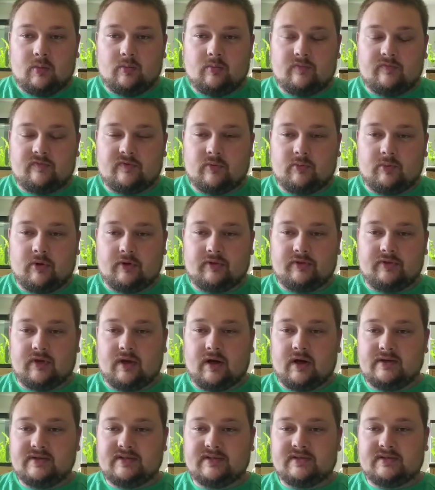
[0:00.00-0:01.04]
for both
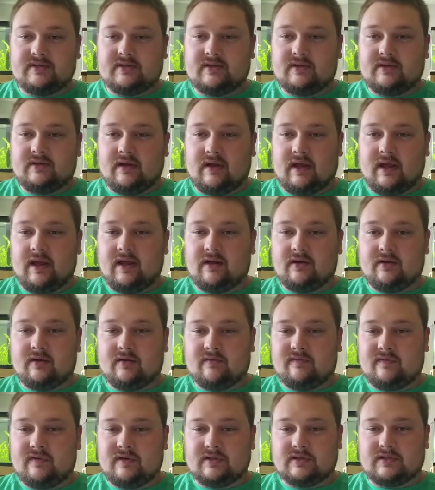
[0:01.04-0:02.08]
us and our
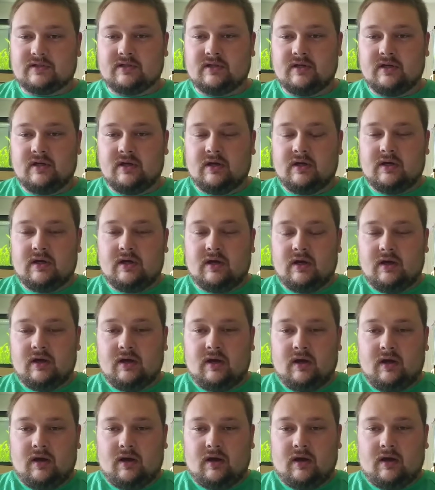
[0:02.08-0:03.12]
fish.
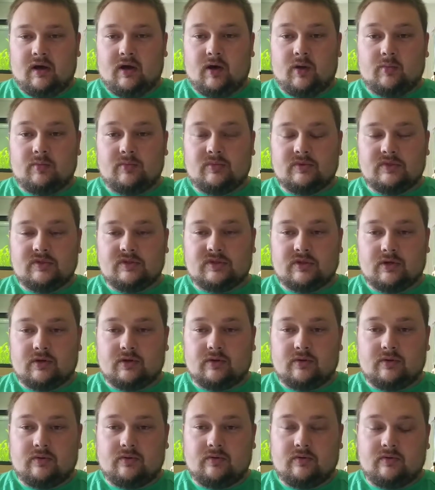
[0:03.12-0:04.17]

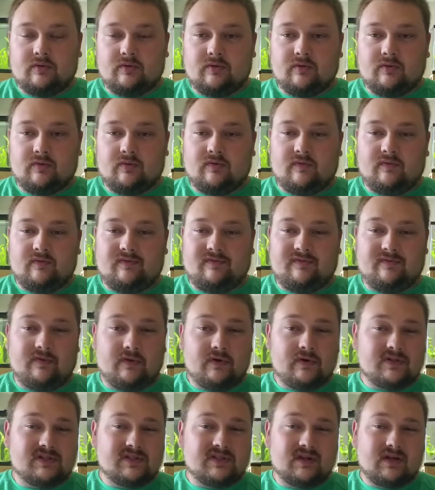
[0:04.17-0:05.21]
So
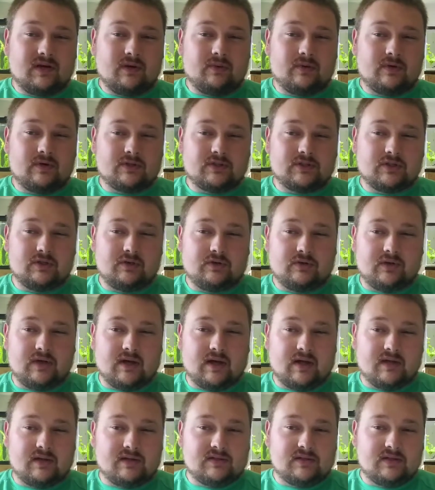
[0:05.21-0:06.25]
first thing I want to show you
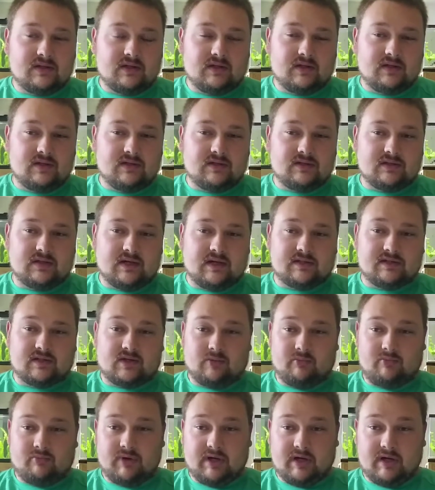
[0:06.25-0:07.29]
guys is, as a
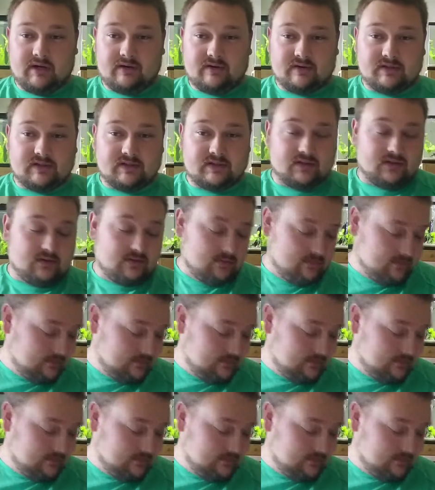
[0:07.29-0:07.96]
comparison,